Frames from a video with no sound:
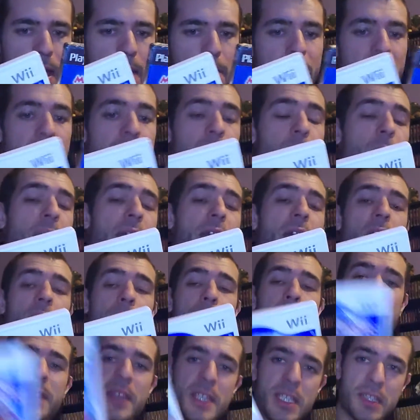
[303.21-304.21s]
But anyway,
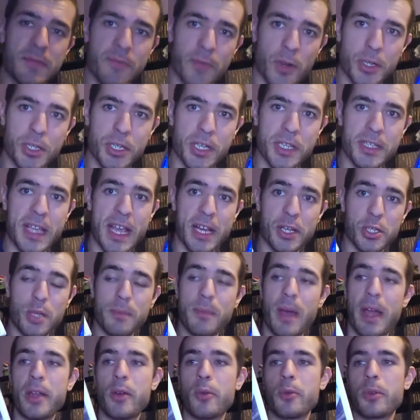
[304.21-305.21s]
this version is actually
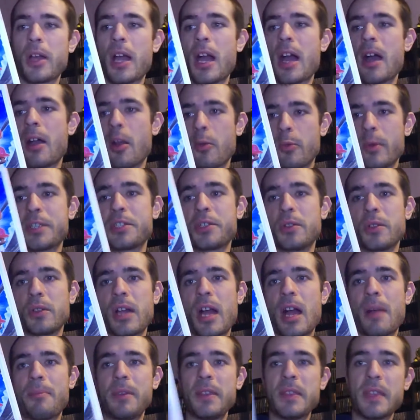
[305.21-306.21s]
my own original
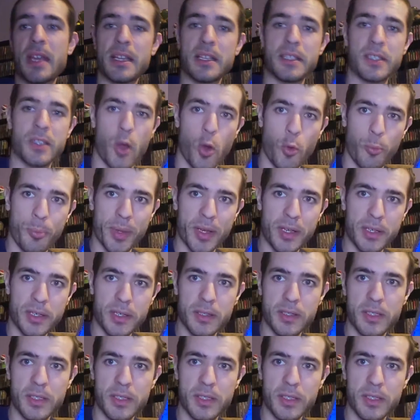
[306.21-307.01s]
copy that is opened,